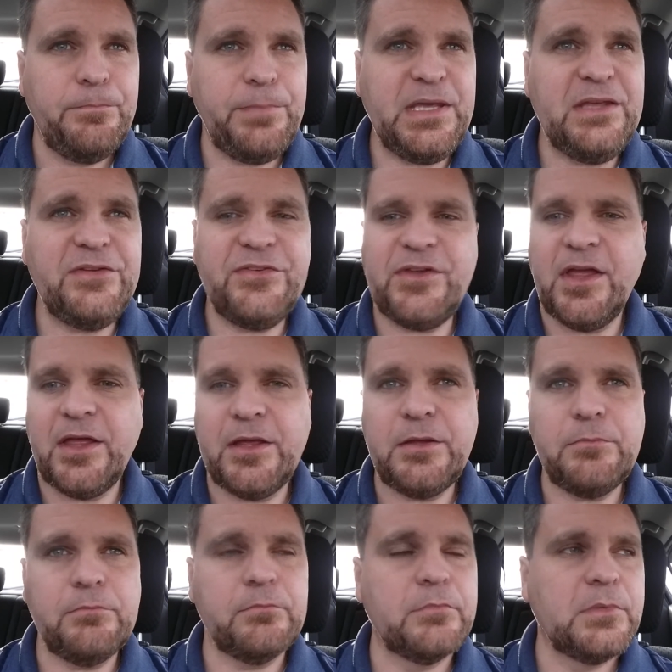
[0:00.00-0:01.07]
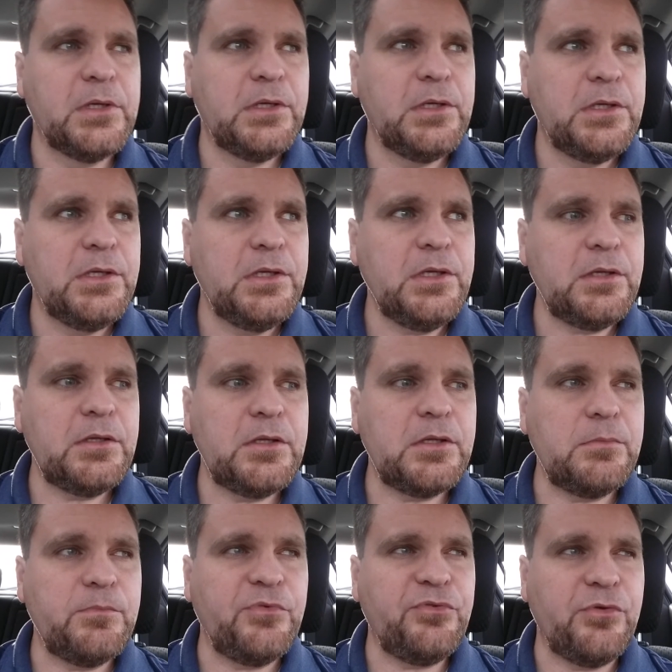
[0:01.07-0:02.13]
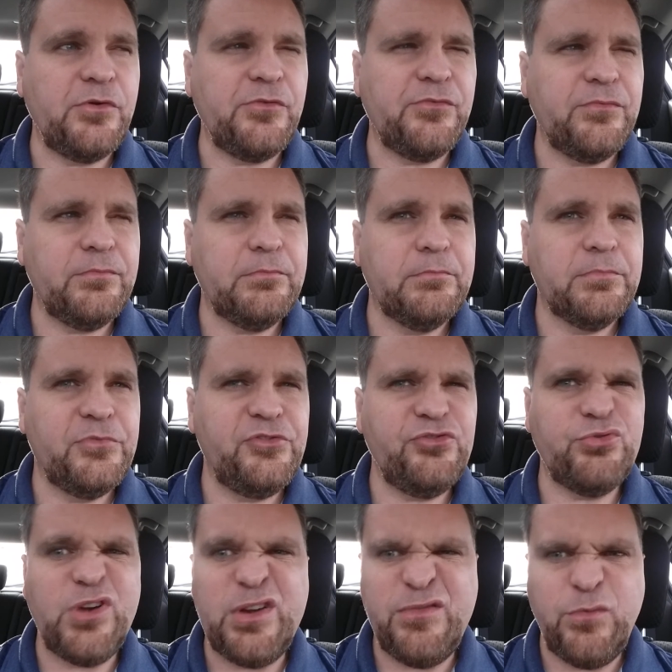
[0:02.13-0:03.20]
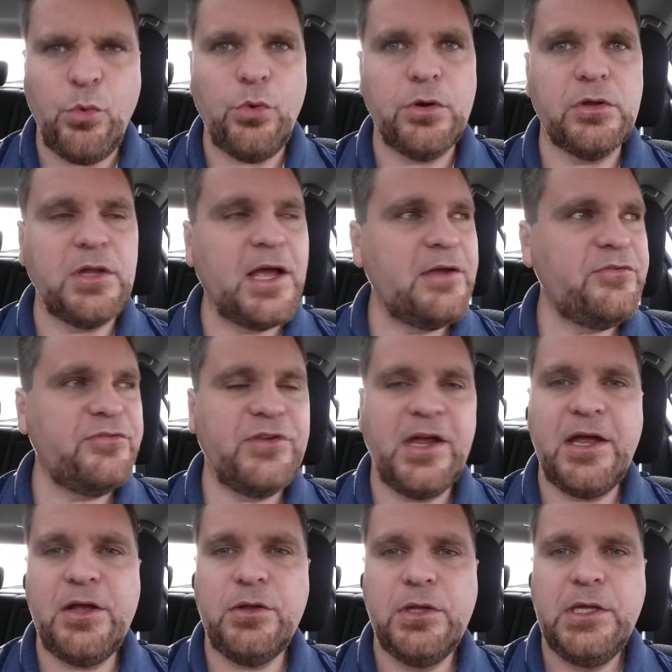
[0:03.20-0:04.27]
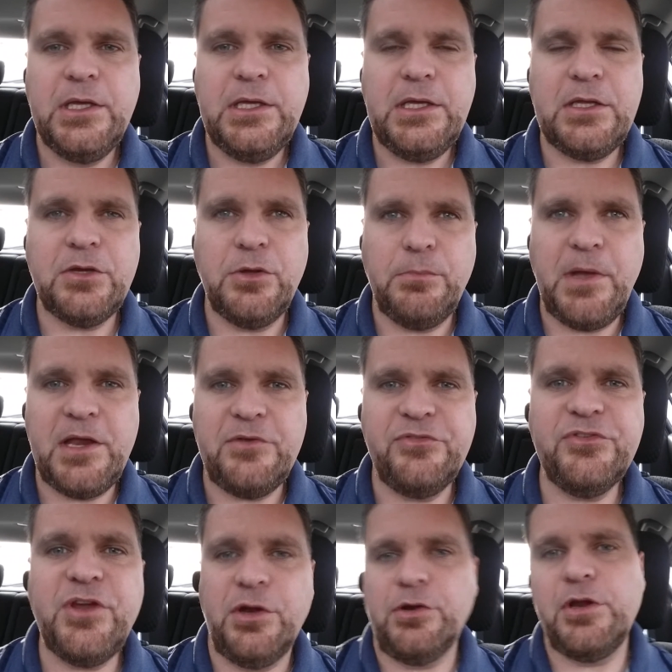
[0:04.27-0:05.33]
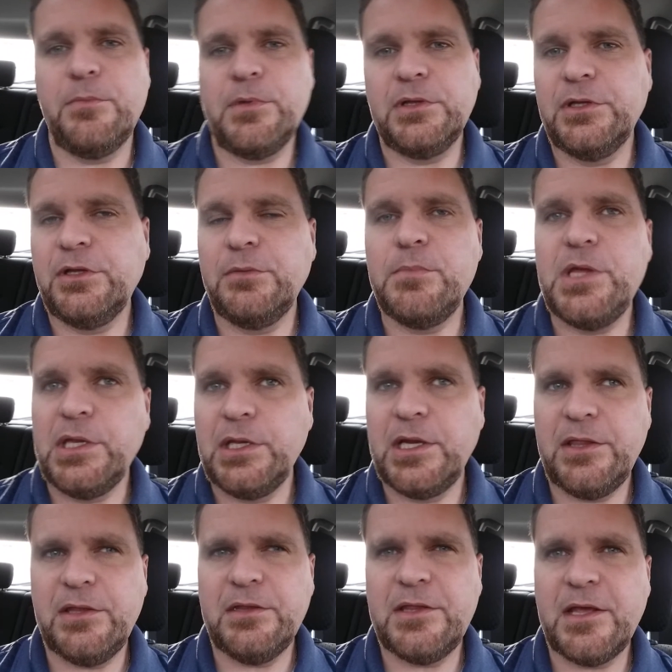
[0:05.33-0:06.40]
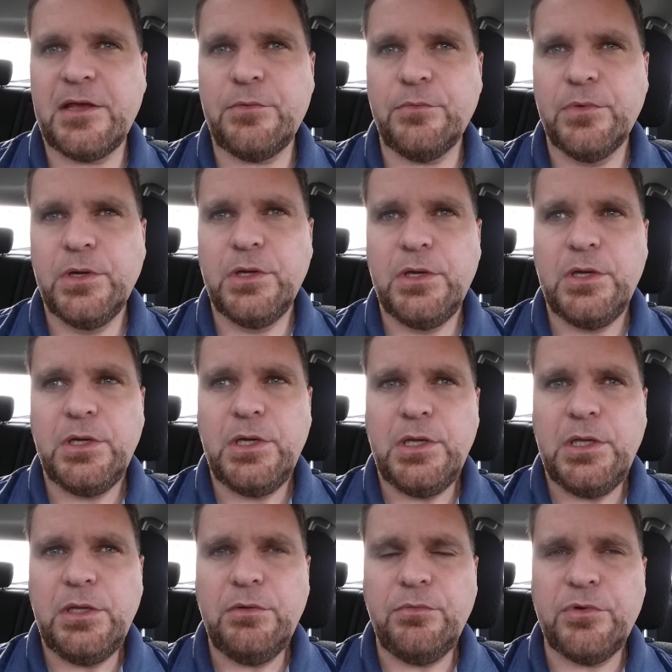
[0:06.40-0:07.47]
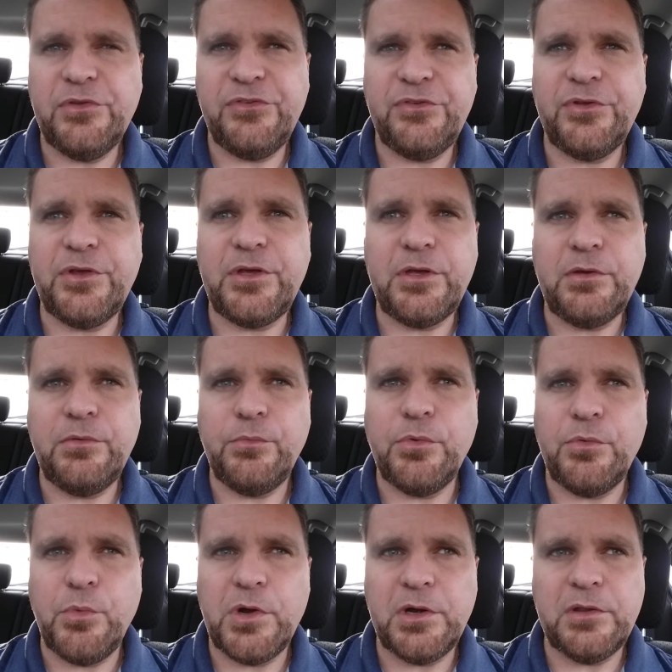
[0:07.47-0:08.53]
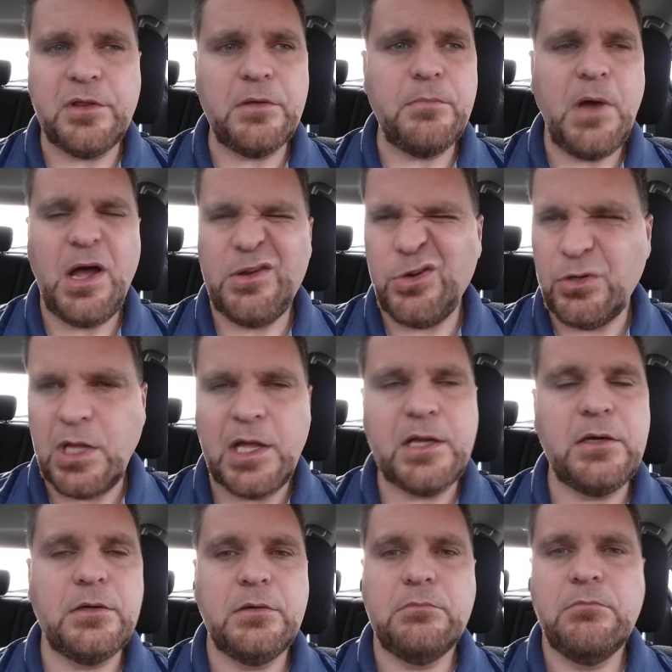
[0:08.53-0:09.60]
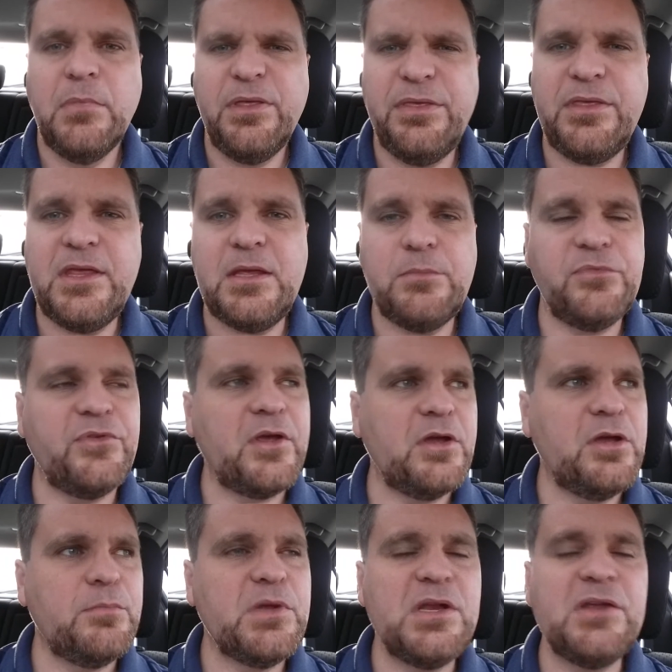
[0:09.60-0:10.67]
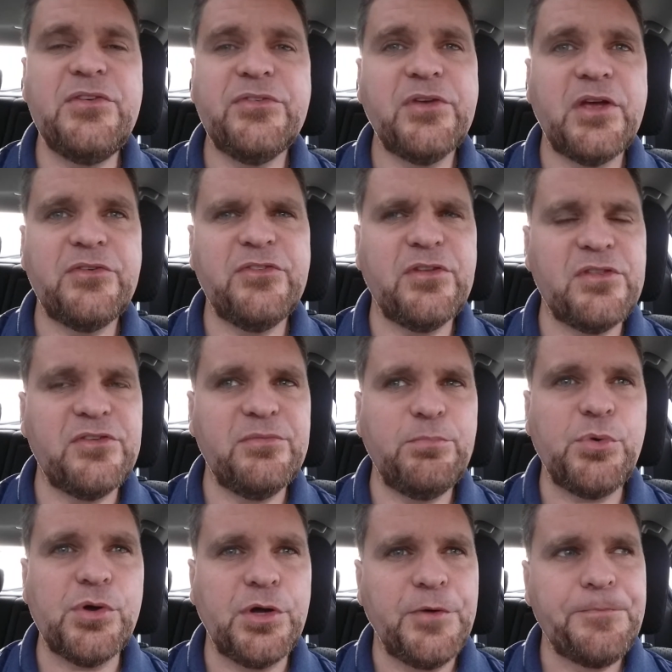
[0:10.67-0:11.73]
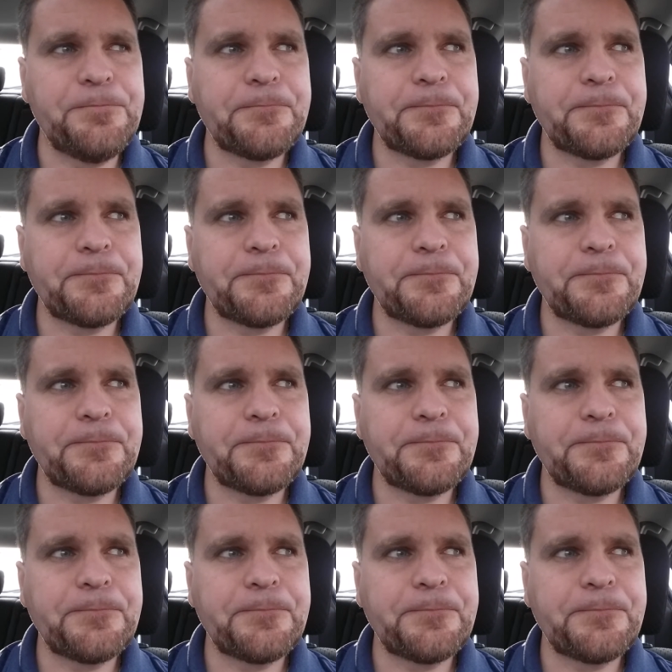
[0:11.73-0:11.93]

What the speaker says: peacetime sort of straightforward lifestyle, it might have scared him a little bit. I think that was one of the underlying themes that can be discussed in this book.